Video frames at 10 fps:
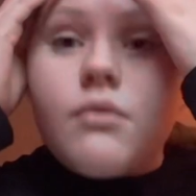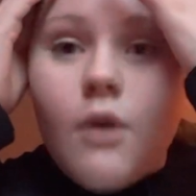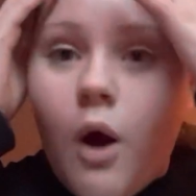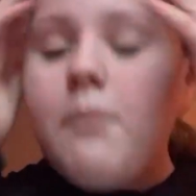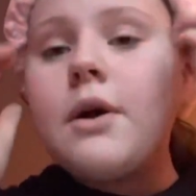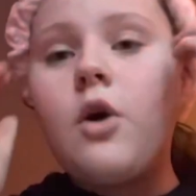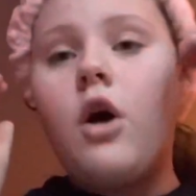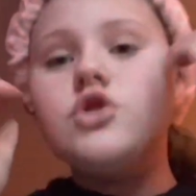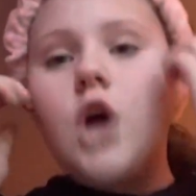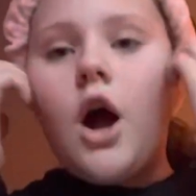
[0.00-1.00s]
oh, my
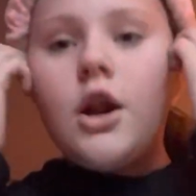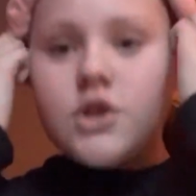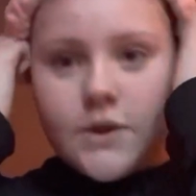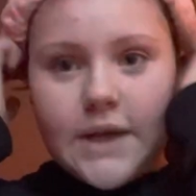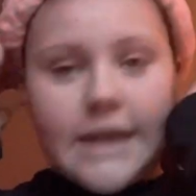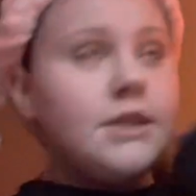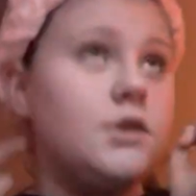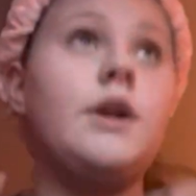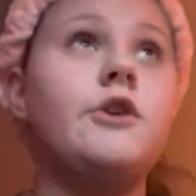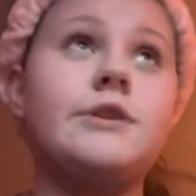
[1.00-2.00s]
gosh, I look so sexy.
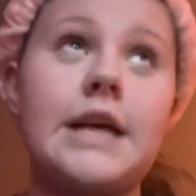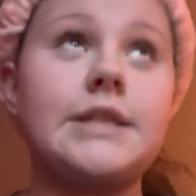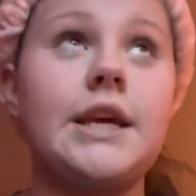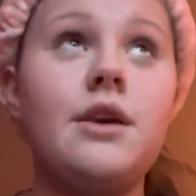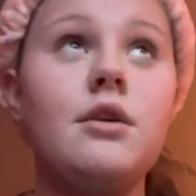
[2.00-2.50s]
Do I look sexy?